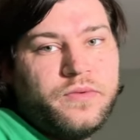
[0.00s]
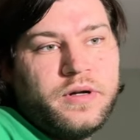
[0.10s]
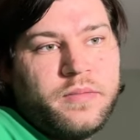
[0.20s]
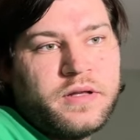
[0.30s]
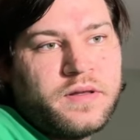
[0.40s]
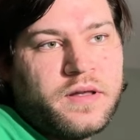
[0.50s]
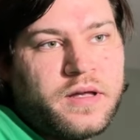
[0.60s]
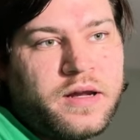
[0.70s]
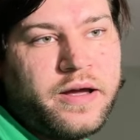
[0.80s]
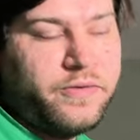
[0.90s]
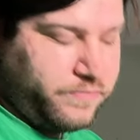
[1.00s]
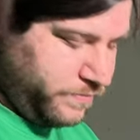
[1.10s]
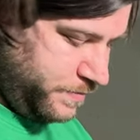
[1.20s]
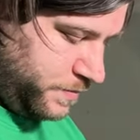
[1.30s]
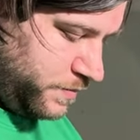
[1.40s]
we're about to head out.
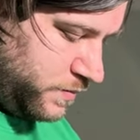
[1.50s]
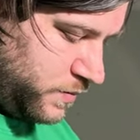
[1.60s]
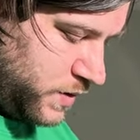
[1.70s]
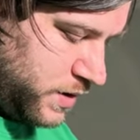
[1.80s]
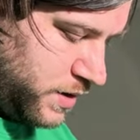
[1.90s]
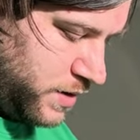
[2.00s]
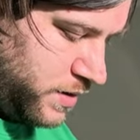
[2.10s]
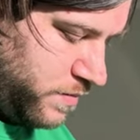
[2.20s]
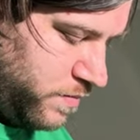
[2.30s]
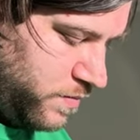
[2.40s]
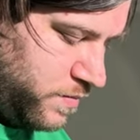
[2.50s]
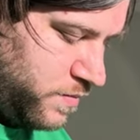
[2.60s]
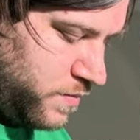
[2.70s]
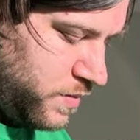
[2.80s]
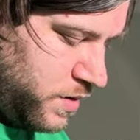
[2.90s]
Um,
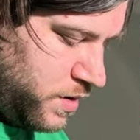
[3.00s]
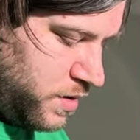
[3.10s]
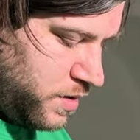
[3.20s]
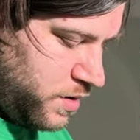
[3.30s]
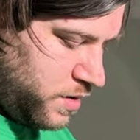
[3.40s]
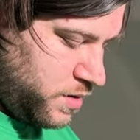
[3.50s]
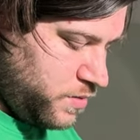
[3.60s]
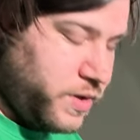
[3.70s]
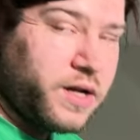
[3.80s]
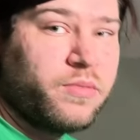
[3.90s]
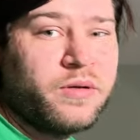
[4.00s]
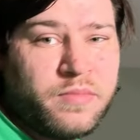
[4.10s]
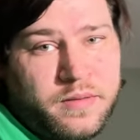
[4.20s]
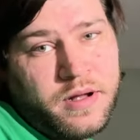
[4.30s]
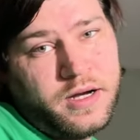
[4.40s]
we gotta bring
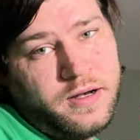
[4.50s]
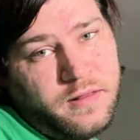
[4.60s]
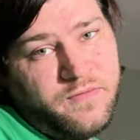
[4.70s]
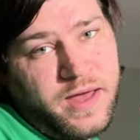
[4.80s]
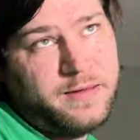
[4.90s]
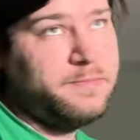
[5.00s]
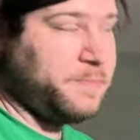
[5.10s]
Peabody to the vet.